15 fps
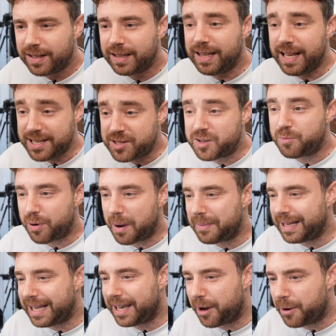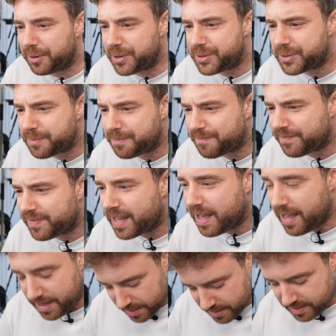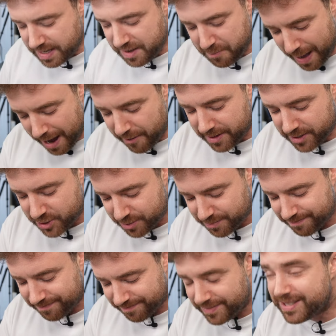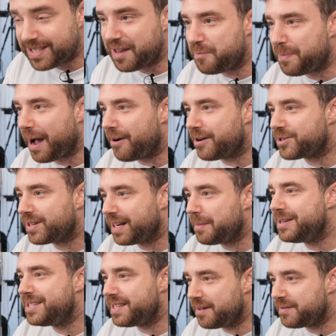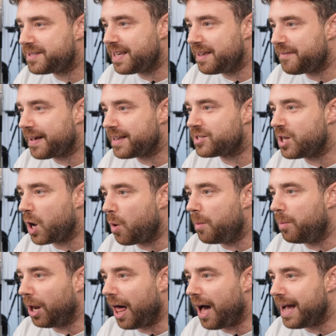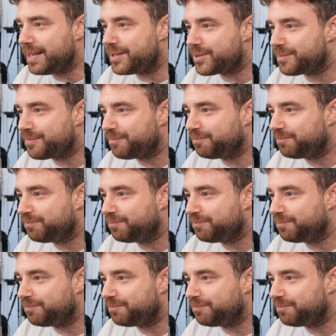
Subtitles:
List of Premier League owners. Steve Parish. Let me see if Steve has knowable eyes.